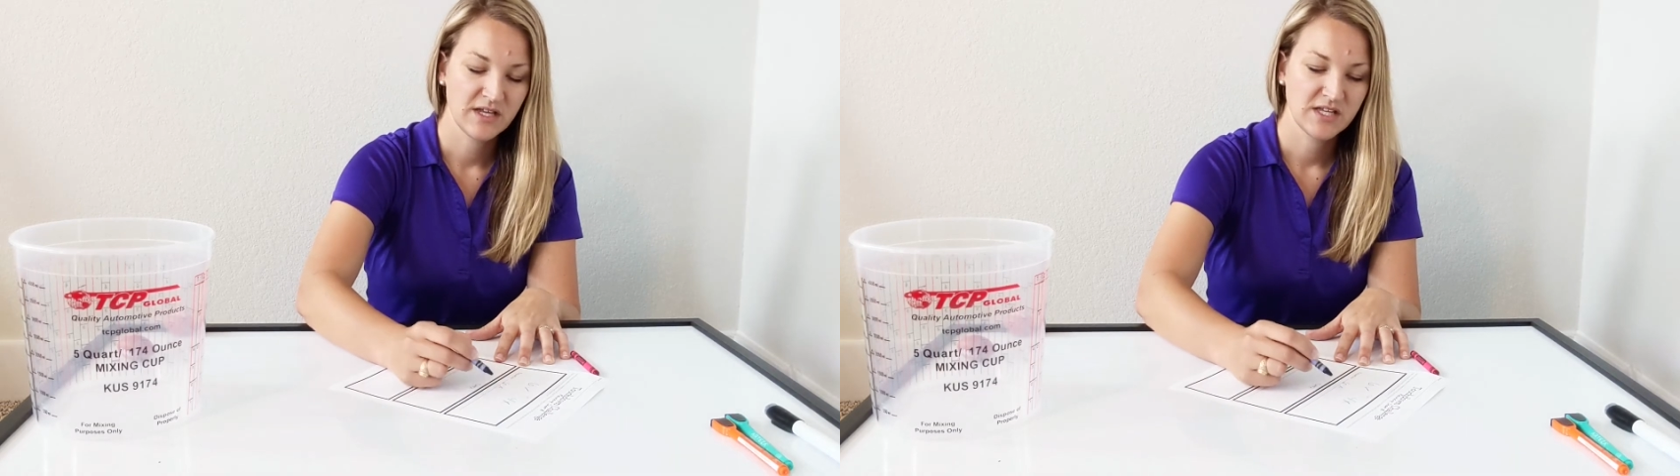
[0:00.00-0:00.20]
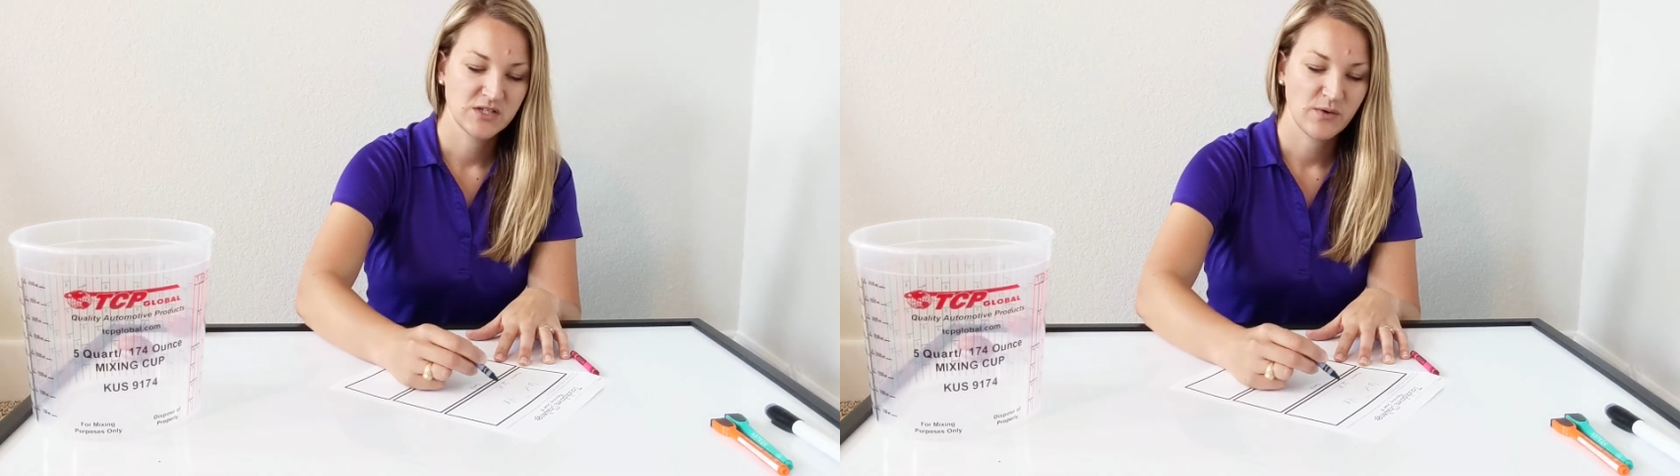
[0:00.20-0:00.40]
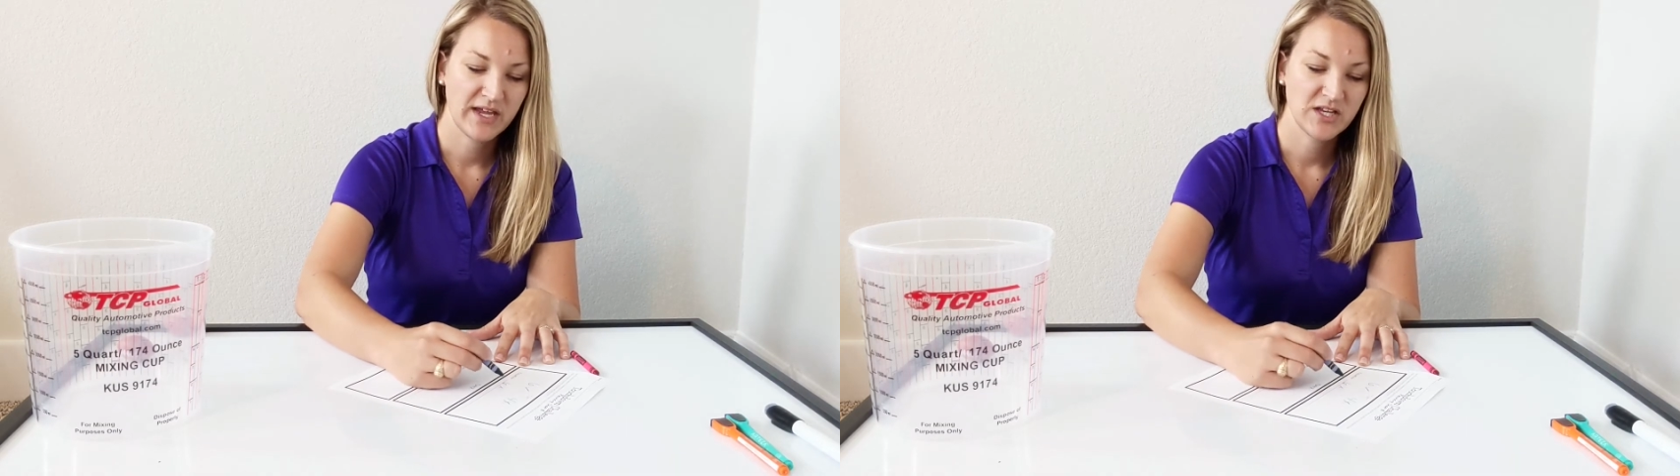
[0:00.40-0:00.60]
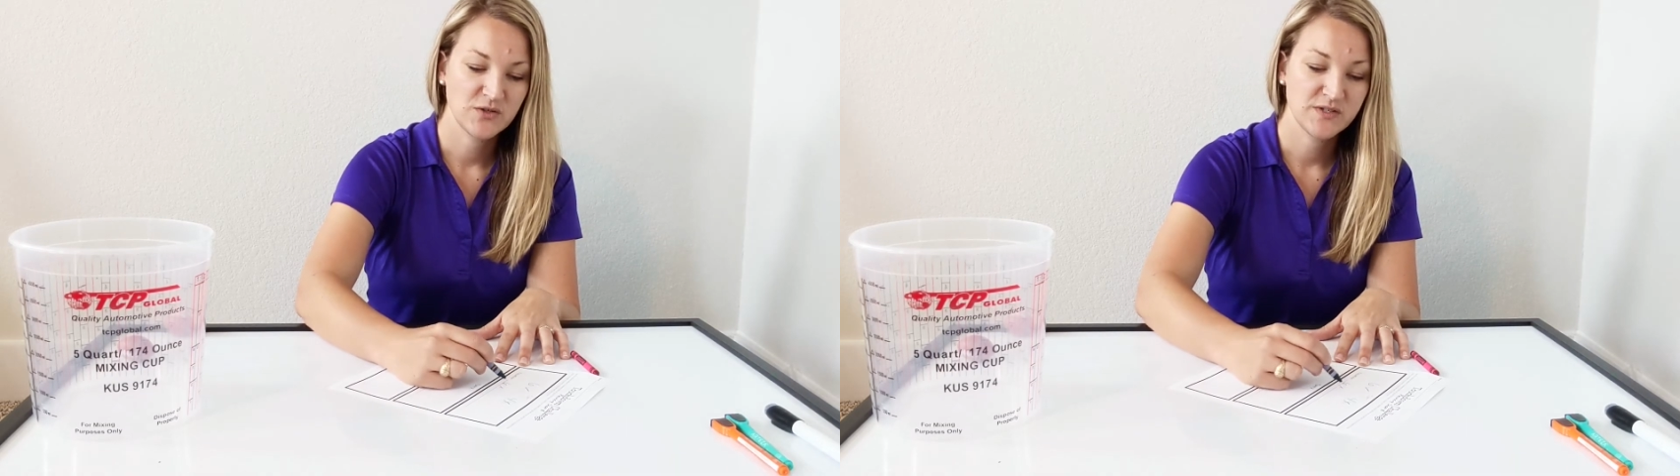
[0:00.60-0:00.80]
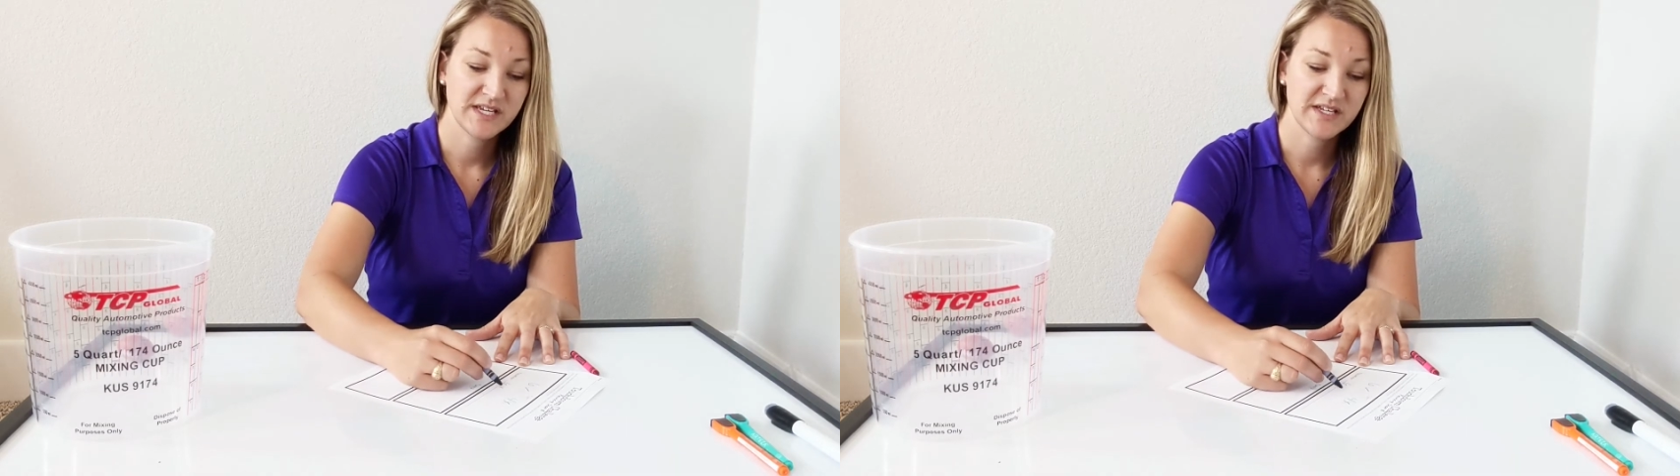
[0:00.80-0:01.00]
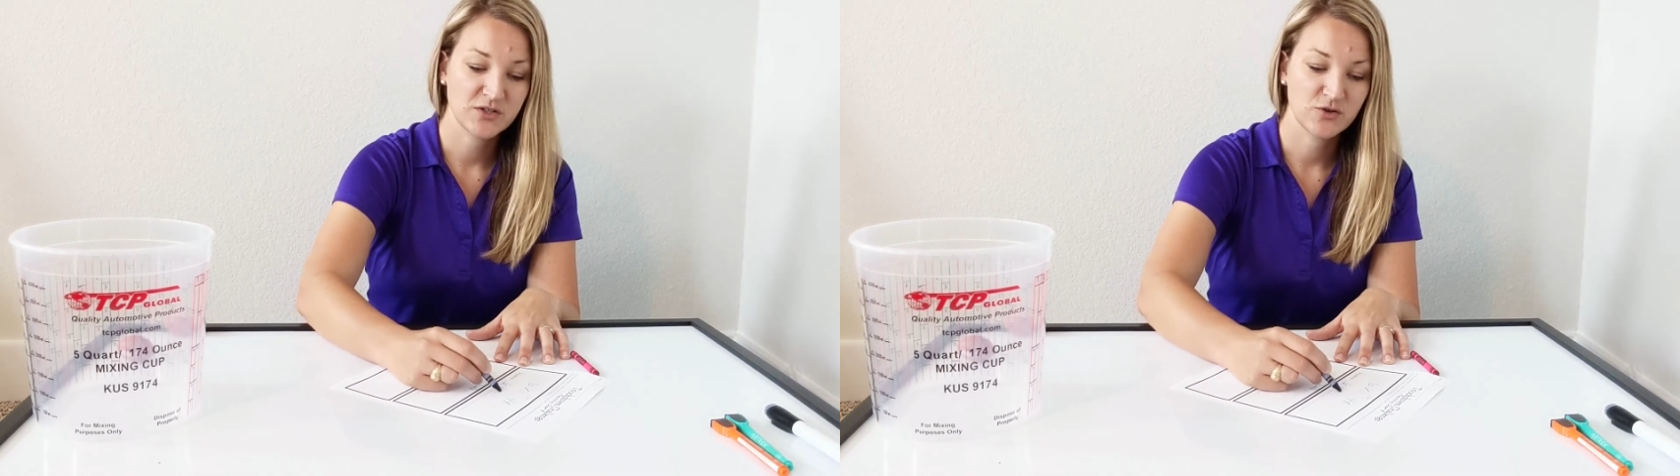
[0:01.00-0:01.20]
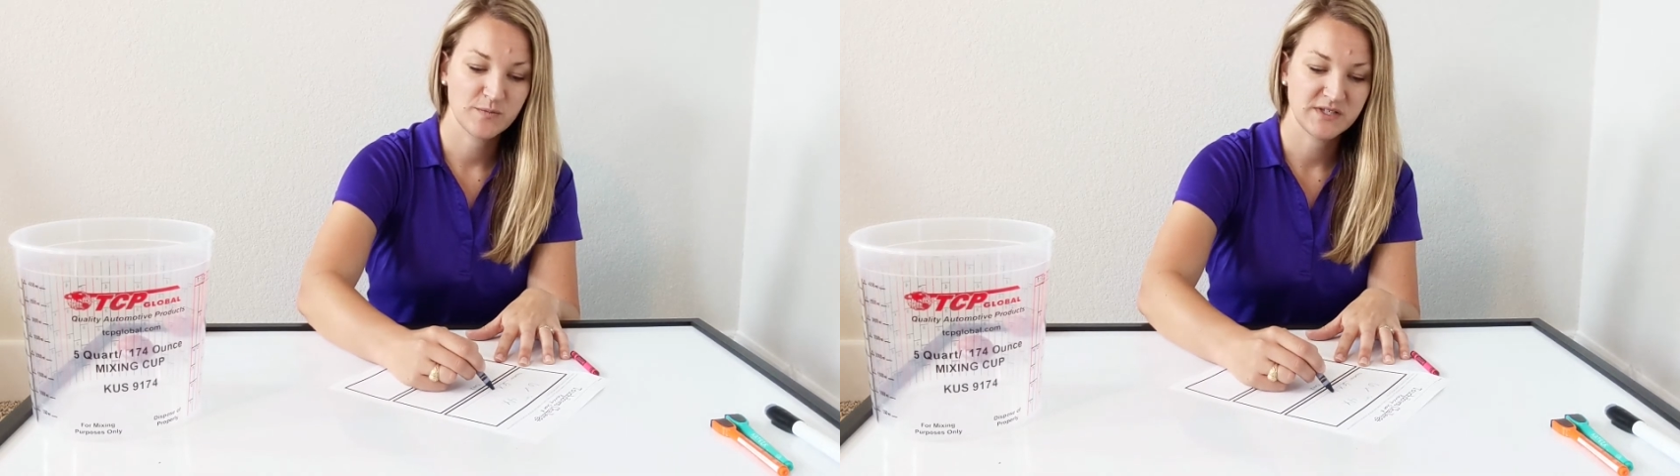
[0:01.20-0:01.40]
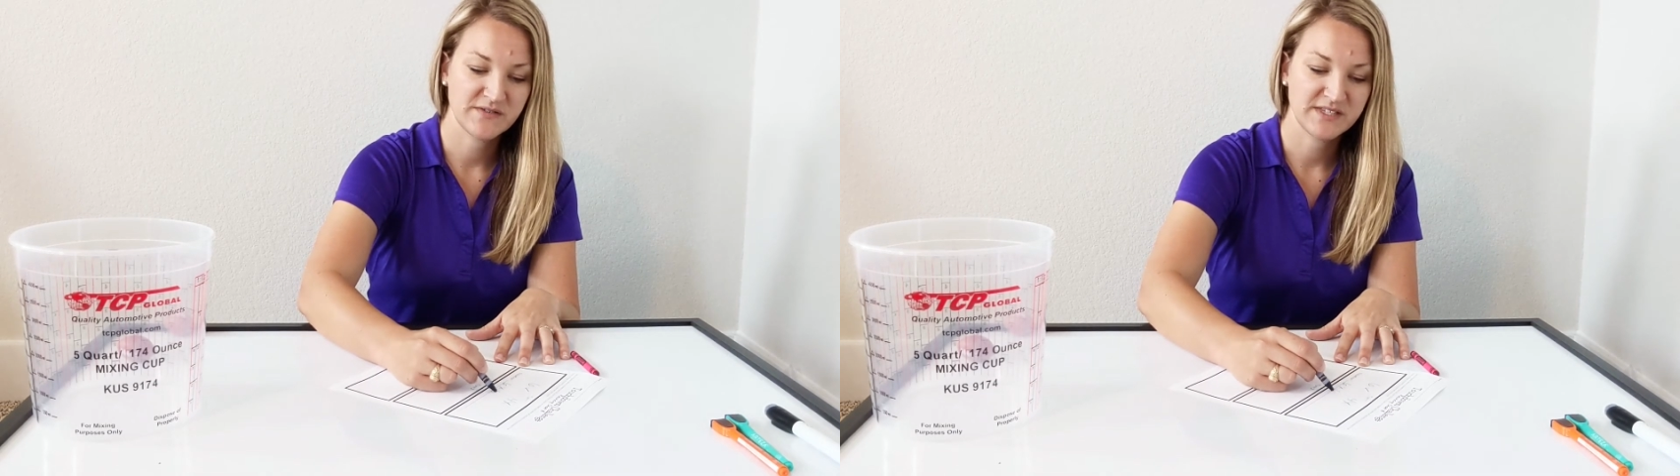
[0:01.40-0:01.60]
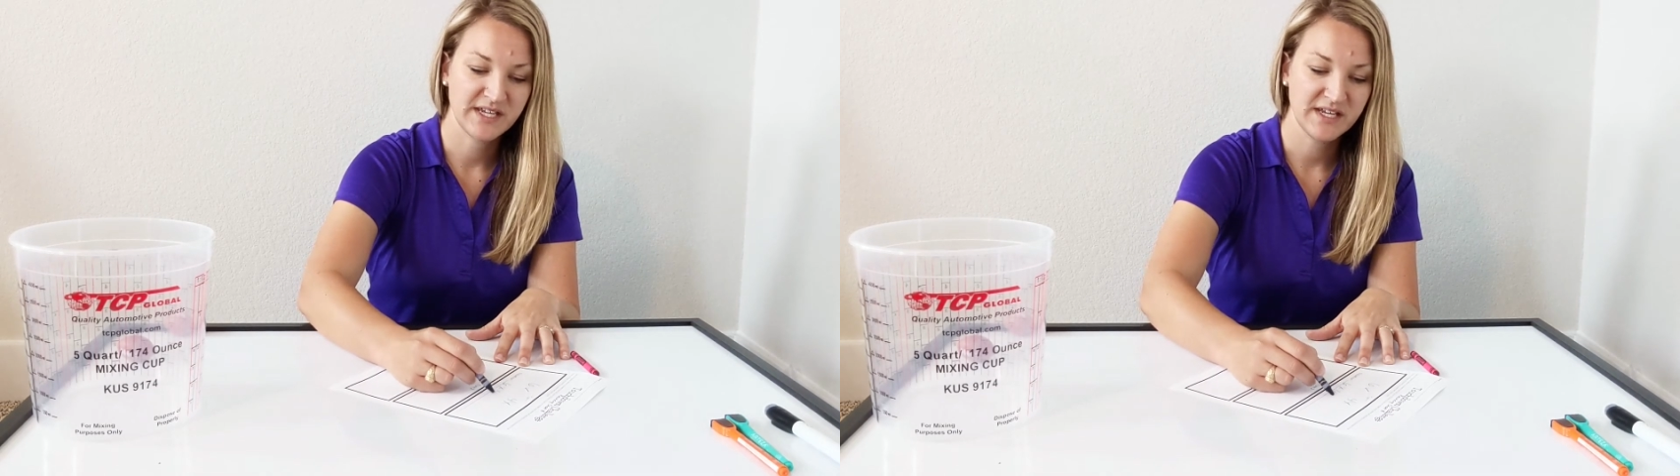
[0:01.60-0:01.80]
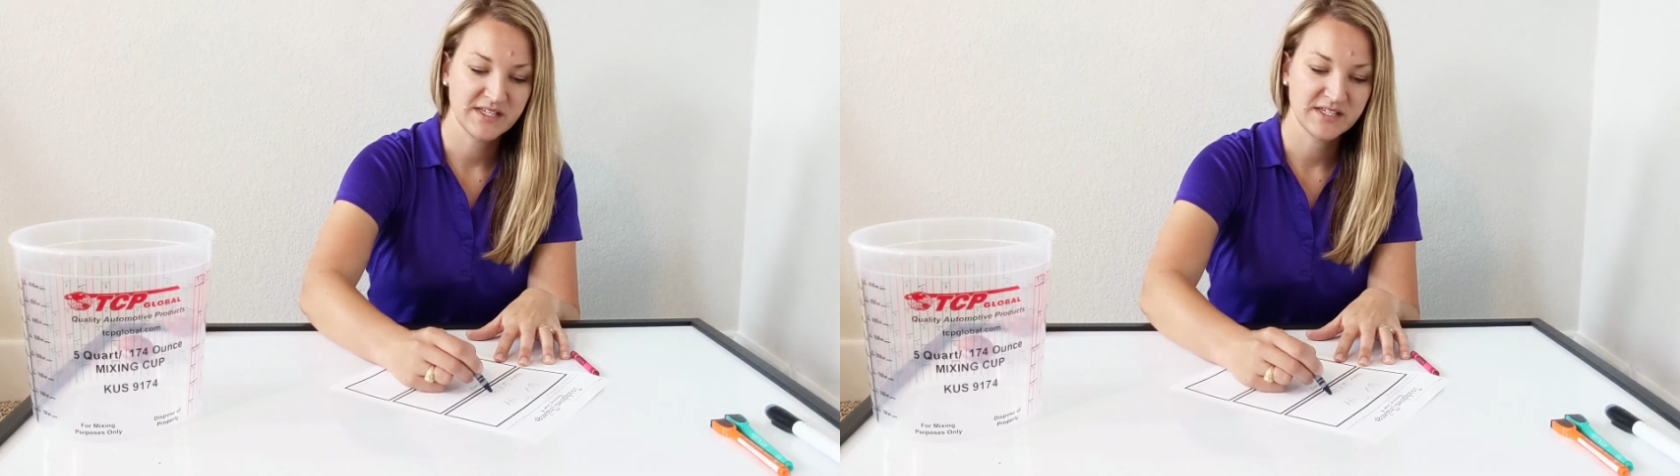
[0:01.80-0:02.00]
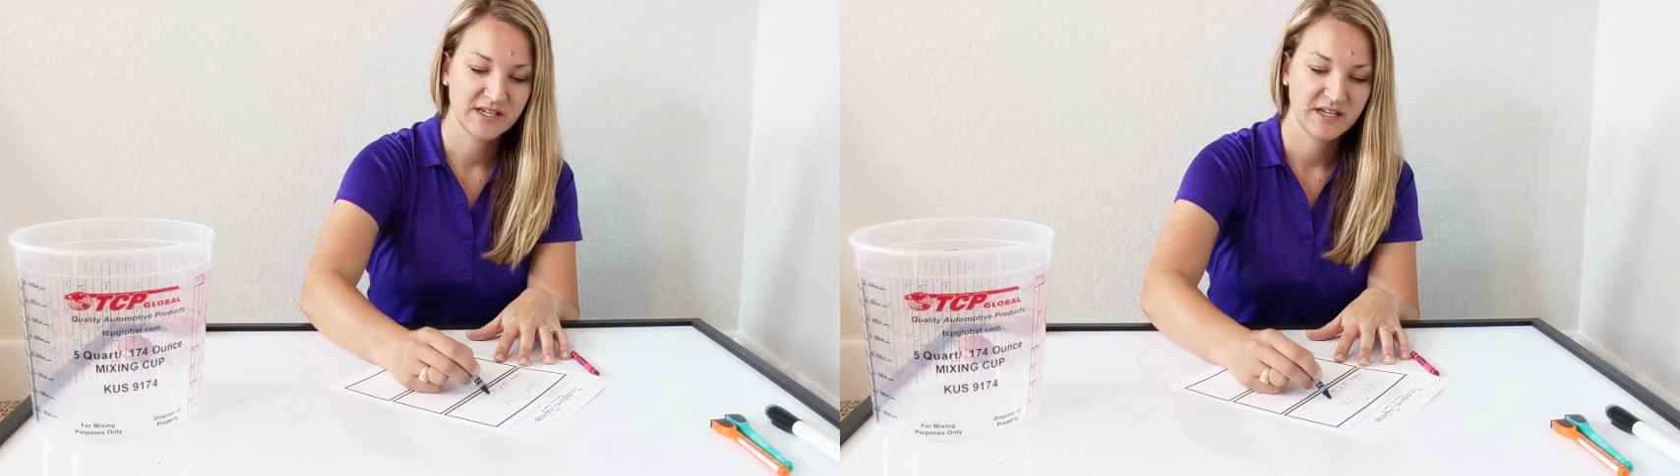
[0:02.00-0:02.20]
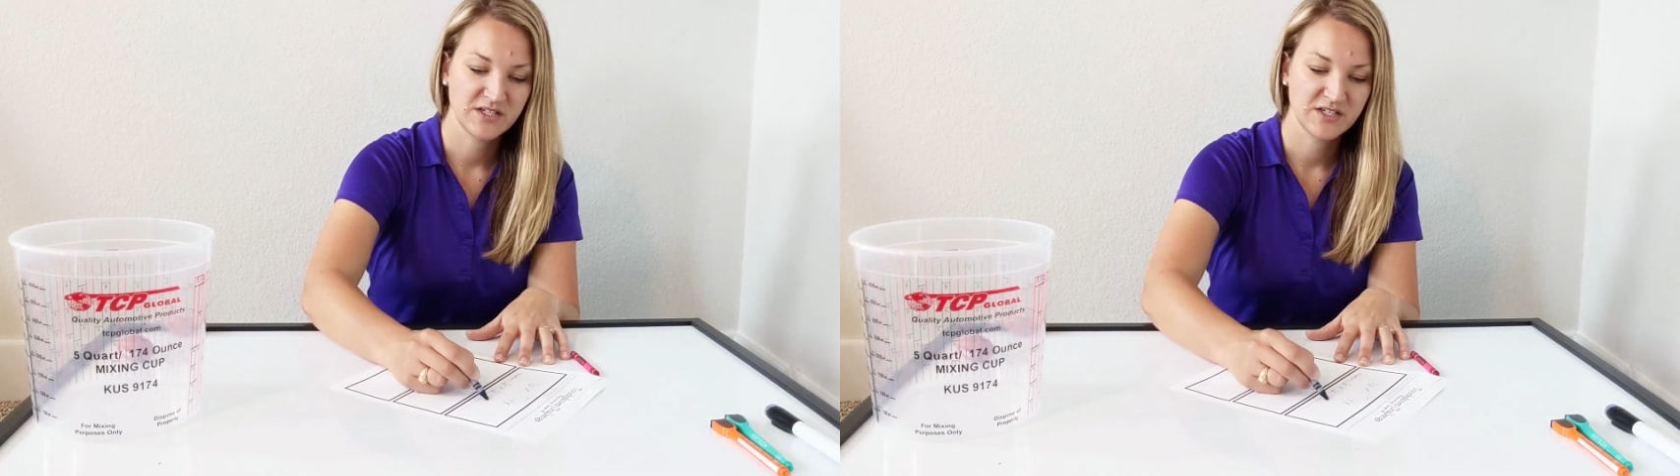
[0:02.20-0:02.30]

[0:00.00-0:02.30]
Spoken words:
So I can do 6 groups of 6